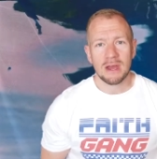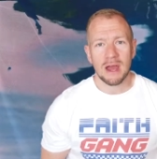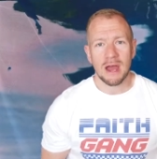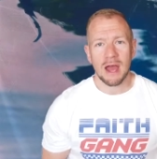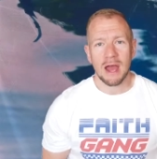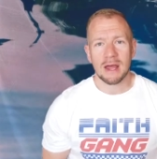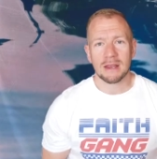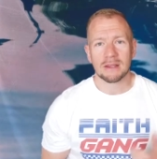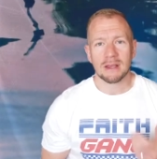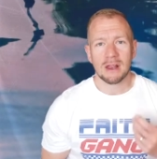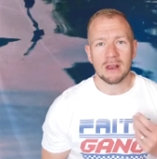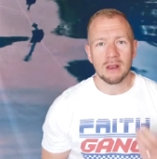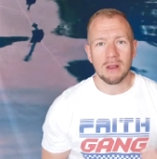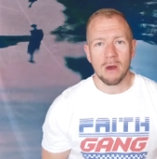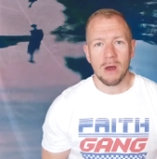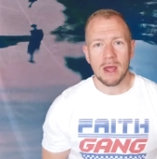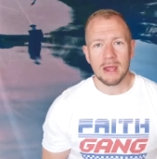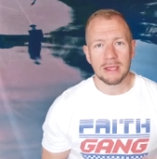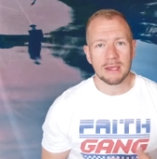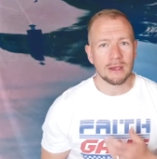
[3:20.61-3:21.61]
And
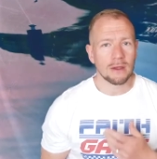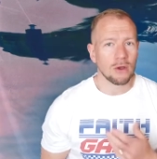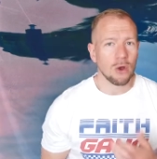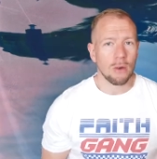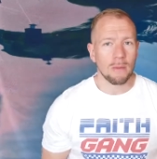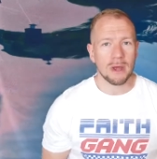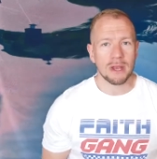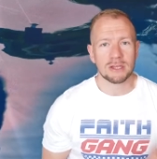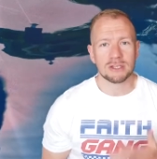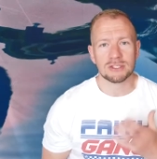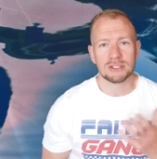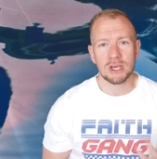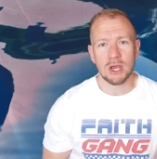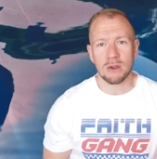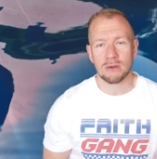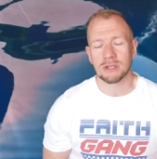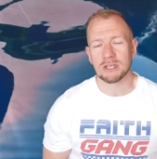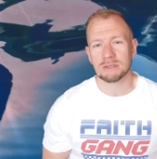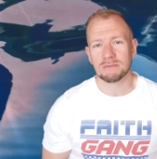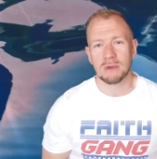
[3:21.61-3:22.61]
like, comment,
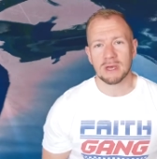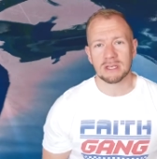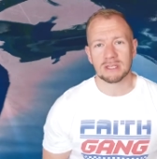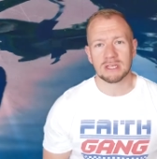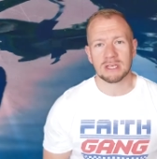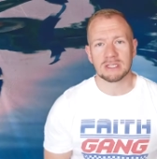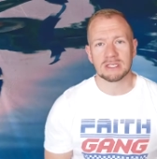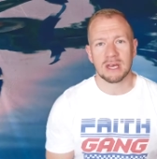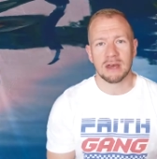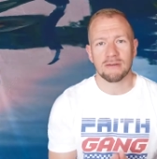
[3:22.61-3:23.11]
share on this message.